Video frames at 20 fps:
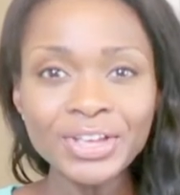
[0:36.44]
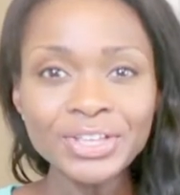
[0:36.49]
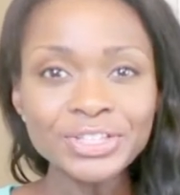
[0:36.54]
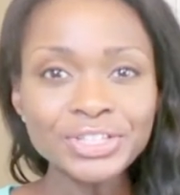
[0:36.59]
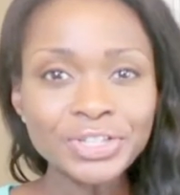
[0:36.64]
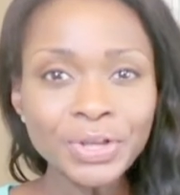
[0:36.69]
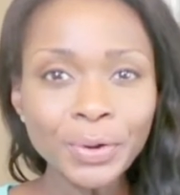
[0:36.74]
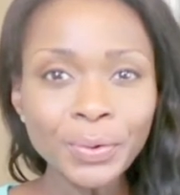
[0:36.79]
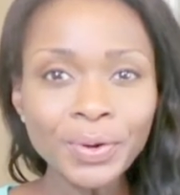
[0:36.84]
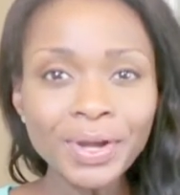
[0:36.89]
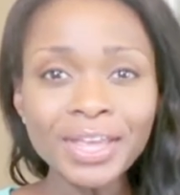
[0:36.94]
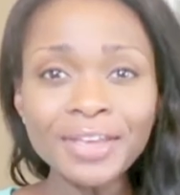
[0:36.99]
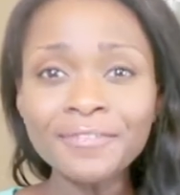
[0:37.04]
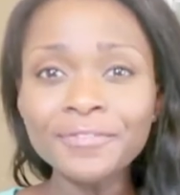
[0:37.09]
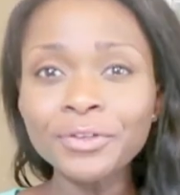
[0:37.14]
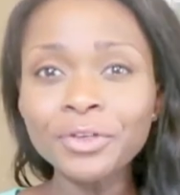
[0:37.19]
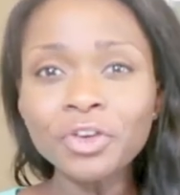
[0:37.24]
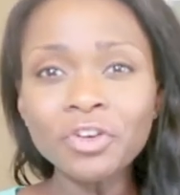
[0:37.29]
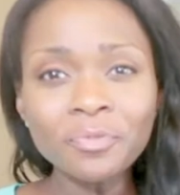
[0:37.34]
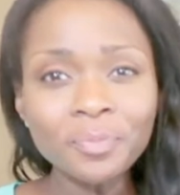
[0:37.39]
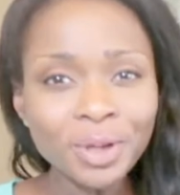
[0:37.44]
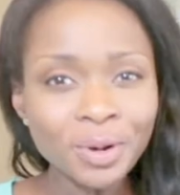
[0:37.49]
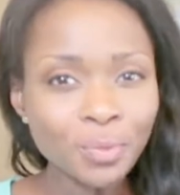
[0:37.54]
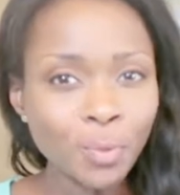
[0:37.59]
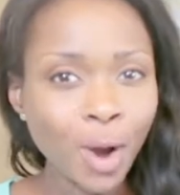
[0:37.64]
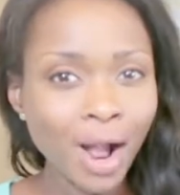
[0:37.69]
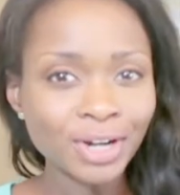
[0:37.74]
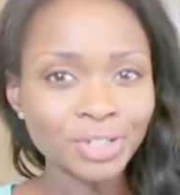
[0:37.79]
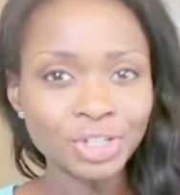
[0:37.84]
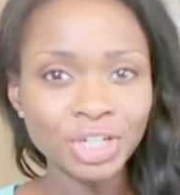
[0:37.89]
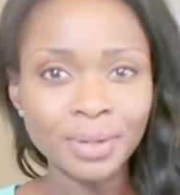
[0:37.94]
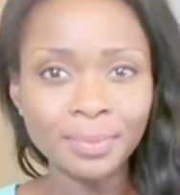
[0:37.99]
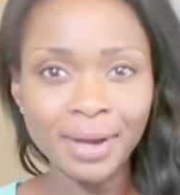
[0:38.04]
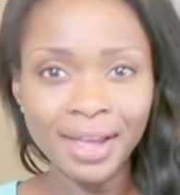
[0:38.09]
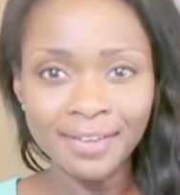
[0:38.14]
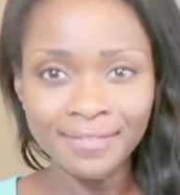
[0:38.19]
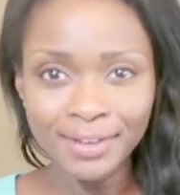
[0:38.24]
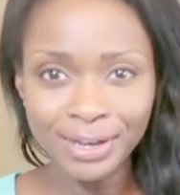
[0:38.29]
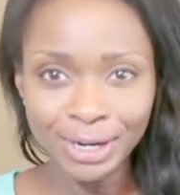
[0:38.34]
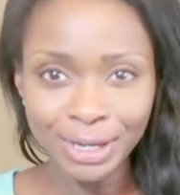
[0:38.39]
So if you've been watching my
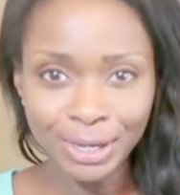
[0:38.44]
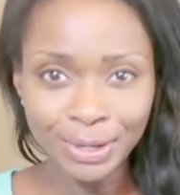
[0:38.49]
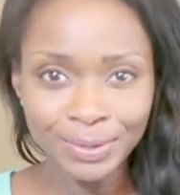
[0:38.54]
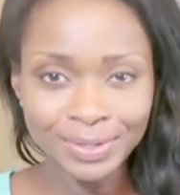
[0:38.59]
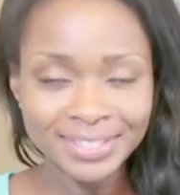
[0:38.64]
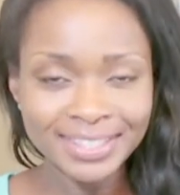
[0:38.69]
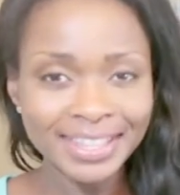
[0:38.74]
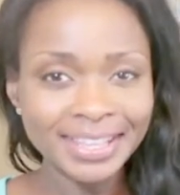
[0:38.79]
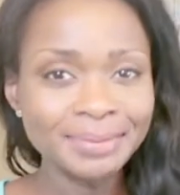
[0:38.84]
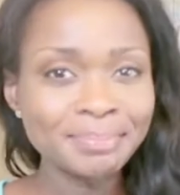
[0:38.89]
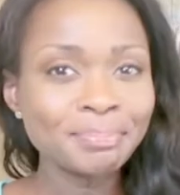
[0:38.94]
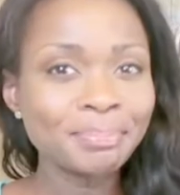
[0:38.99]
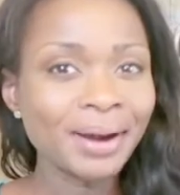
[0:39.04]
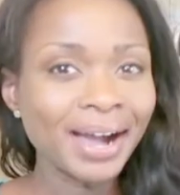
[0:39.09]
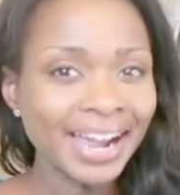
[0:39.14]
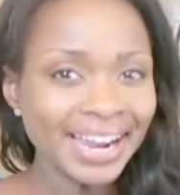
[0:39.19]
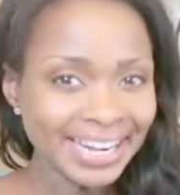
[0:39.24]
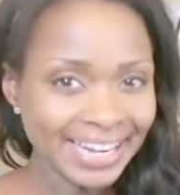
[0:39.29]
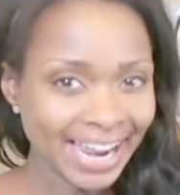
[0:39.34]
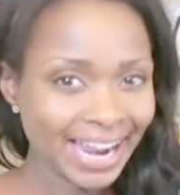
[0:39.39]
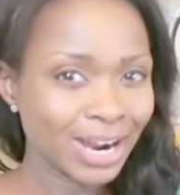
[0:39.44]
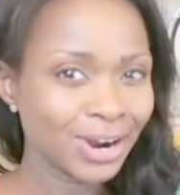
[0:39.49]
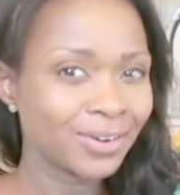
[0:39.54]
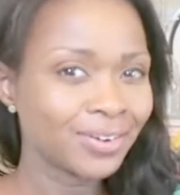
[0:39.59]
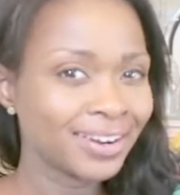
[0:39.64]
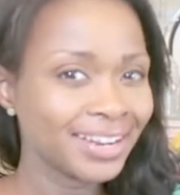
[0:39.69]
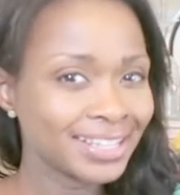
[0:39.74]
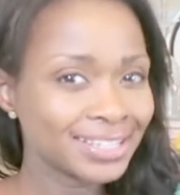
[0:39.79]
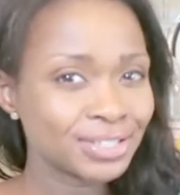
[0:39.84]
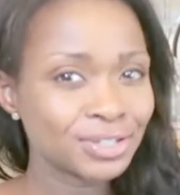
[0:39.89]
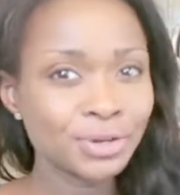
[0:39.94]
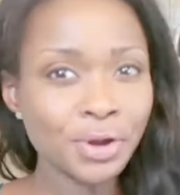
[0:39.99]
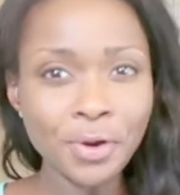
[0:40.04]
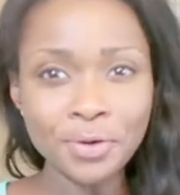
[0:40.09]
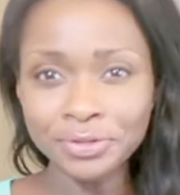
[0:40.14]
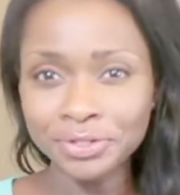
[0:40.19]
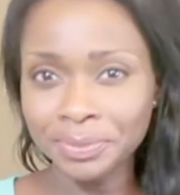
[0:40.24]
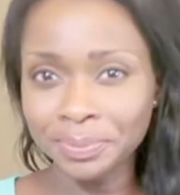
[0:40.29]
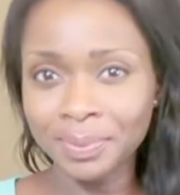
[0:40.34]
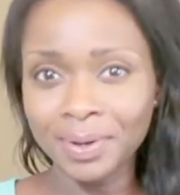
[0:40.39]
videos, then by now it's
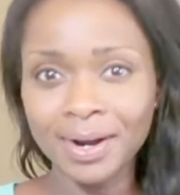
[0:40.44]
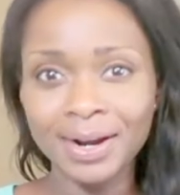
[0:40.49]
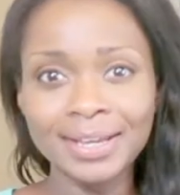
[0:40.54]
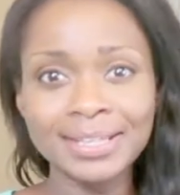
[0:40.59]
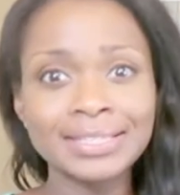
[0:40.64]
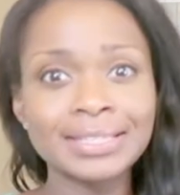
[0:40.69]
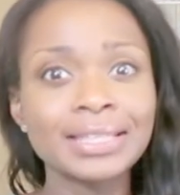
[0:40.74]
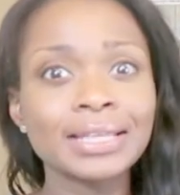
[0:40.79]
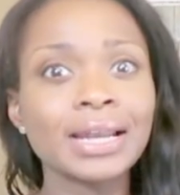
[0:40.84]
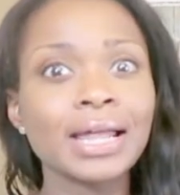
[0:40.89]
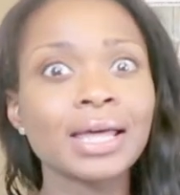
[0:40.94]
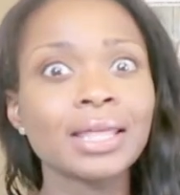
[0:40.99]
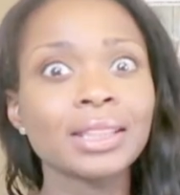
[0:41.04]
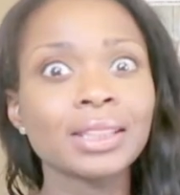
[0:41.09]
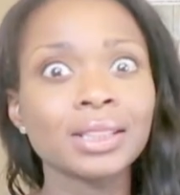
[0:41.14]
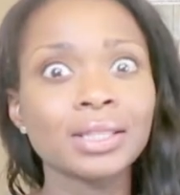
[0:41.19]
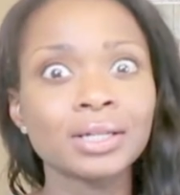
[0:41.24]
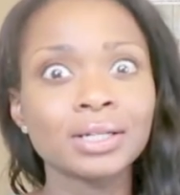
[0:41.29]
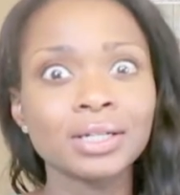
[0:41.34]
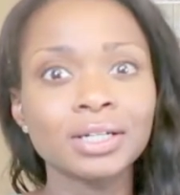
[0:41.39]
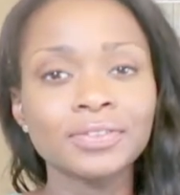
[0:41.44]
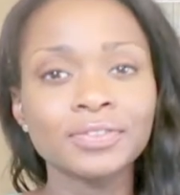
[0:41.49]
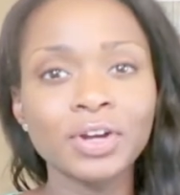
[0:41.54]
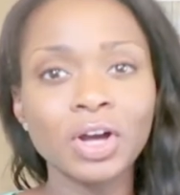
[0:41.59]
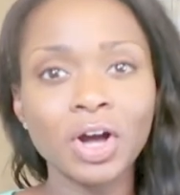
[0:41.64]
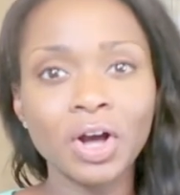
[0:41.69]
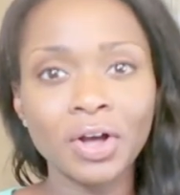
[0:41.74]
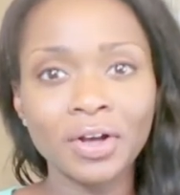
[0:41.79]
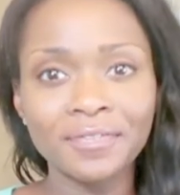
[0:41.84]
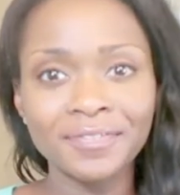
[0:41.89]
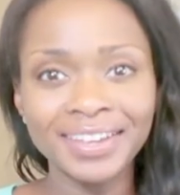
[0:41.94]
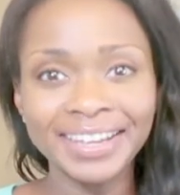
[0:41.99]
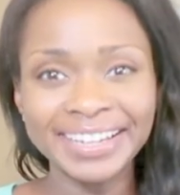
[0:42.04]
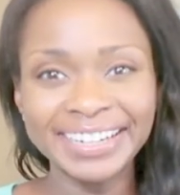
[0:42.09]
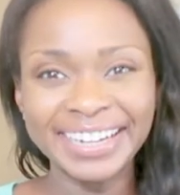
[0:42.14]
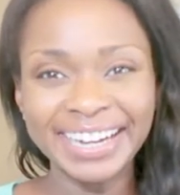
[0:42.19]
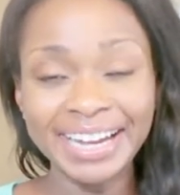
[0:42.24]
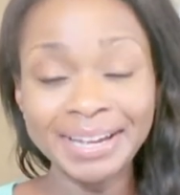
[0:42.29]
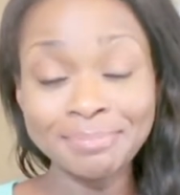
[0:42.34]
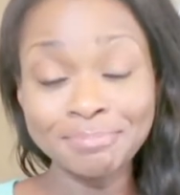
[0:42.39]
no surprise that I love coffee.
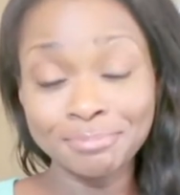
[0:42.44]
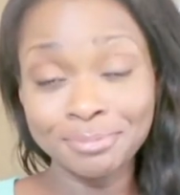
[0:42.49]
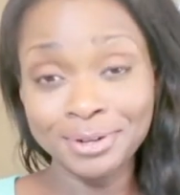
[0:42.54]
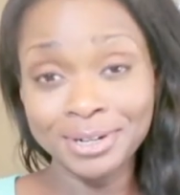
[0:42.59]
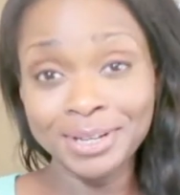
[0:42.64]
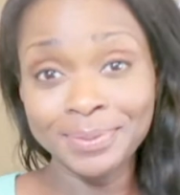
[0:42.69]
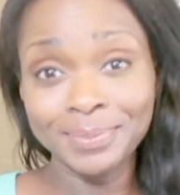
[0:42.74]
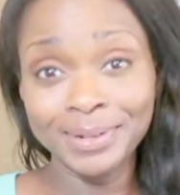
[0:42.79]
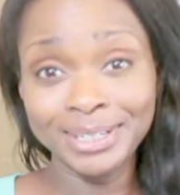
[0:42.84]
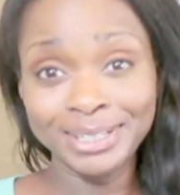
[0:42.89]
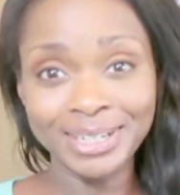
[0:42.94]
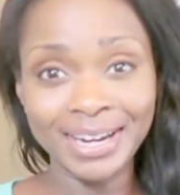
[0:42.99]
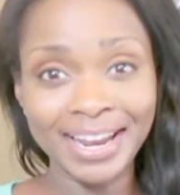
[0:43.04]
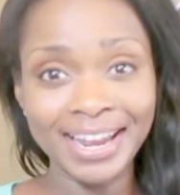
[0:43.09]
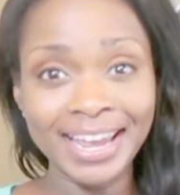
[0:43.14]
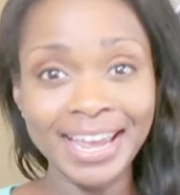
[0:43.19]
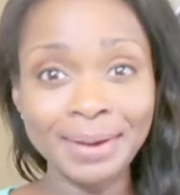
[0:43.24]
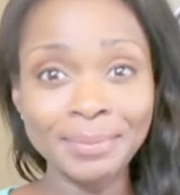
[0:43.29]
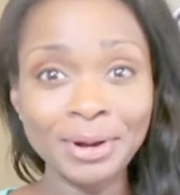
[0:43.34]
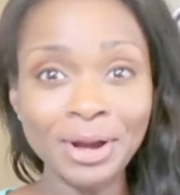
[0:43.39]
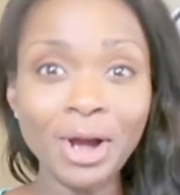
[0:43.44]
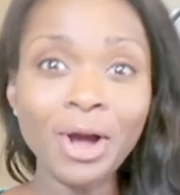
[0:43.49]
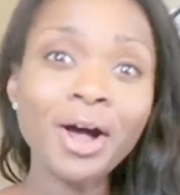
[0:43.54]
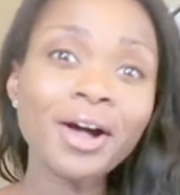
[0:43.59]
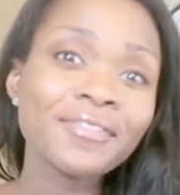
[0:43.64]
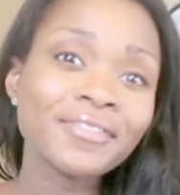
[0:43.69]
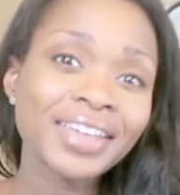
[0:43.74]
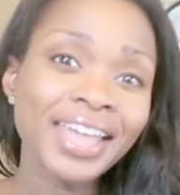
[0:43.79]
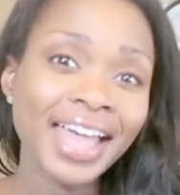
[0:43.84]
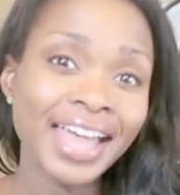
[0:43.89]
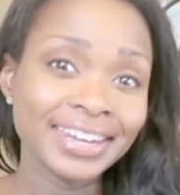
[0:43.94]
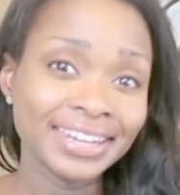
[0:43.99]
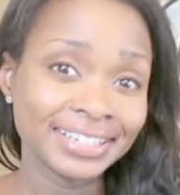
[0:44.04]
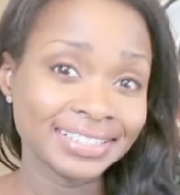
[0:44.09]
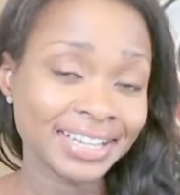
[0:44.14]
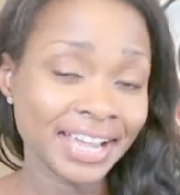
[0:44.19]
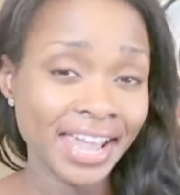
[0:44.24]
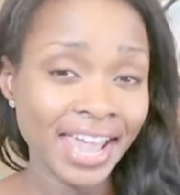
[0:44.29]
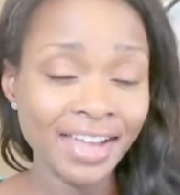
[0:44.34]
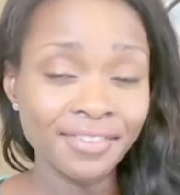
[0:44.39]
I pretty much am a coffee
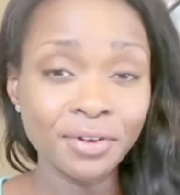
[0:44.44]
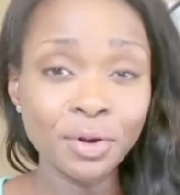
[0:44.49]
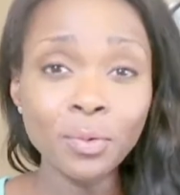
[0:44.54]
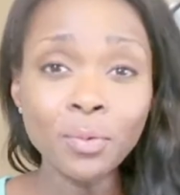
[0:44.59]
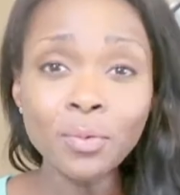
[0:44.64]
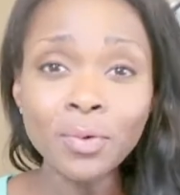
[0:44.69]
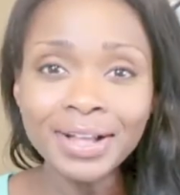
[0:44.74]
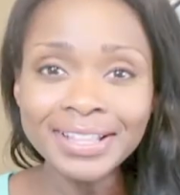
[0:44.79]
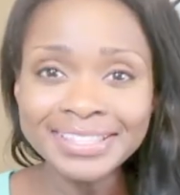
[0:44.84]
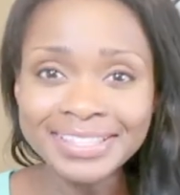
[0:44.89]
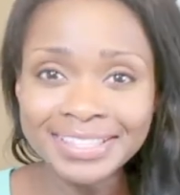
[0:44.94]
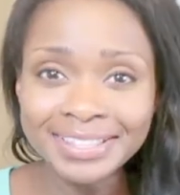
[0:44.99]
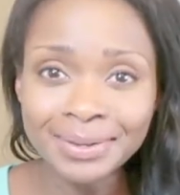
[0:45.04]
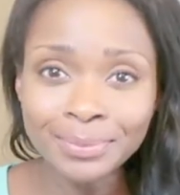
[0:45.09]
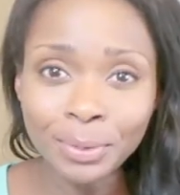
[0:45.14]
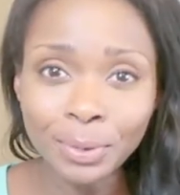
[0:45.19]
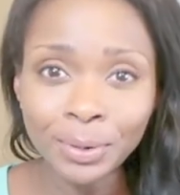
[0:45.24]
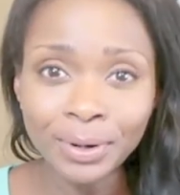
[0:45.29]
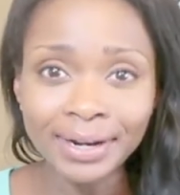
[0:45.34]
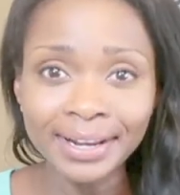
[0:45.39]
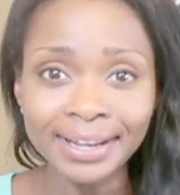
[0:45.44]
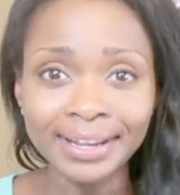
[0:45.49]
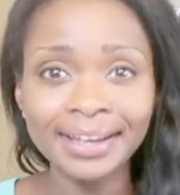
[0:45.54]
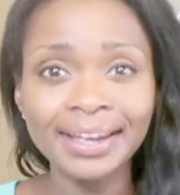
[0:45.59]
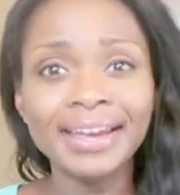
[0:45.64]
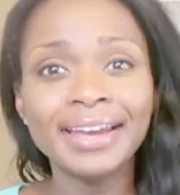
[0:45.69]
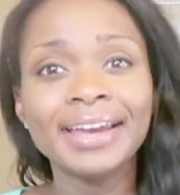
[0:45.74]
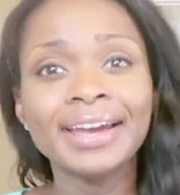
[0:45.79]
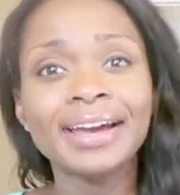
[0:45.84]
addict. I have it once in the morning,